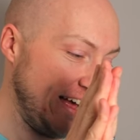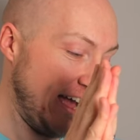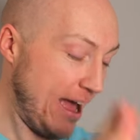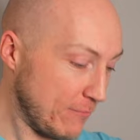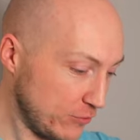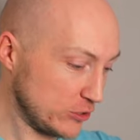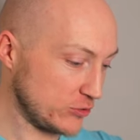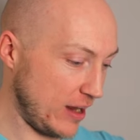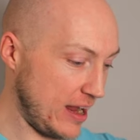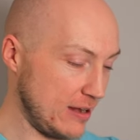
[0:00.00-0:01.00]
I am
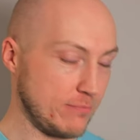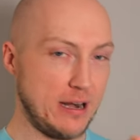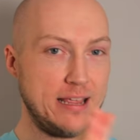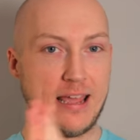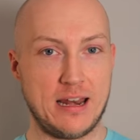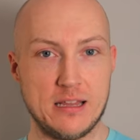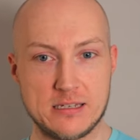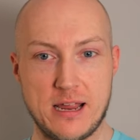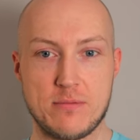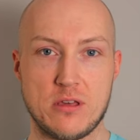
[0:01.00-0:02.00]
frustrated, but I get it at the
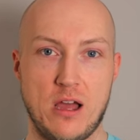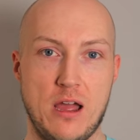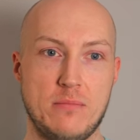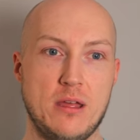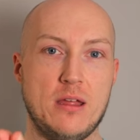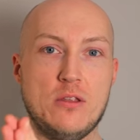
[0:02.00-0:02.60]
same time.